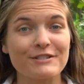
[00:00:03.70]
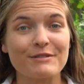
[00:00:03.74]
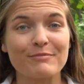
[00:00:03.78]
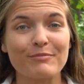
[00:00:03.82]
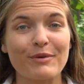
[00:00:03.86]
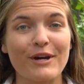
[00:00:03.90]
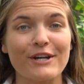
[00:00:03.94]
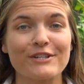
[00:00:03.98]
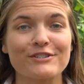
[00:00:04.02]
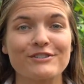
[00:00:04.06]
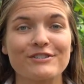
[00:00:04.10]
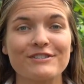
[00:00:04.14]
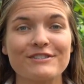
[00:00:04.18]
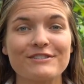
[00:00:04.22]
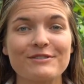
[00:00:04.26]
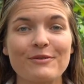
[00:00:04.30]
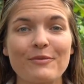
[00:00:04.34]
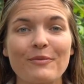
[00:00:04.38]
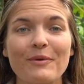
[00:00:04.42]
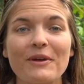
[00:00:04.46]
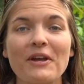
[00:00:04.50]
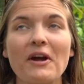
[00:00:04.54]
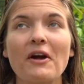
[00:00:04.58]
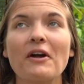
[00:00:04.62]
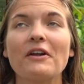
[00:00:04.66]
impressions,
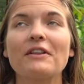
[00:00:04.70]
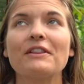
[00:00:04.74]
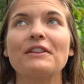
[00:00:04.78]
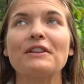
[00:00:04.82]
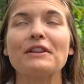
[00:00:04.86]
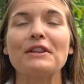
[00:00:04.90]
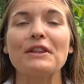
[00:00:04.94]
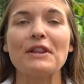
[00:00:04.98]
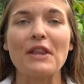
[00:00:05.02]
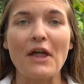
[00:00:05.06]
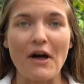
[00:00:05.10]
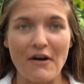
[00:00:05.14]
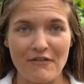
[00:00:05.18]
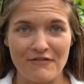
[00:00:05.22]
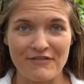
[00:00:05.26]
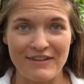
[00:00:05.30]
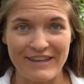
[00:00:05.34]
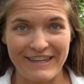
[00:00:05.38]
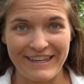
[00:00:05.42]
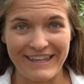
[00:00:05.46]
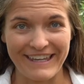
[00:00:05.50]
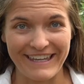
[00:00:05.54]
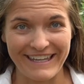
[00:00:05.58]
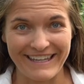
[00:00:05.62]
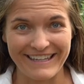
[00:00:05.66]
we are
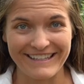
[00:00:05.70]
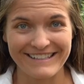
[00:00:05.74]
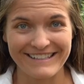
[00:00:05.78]
loving it.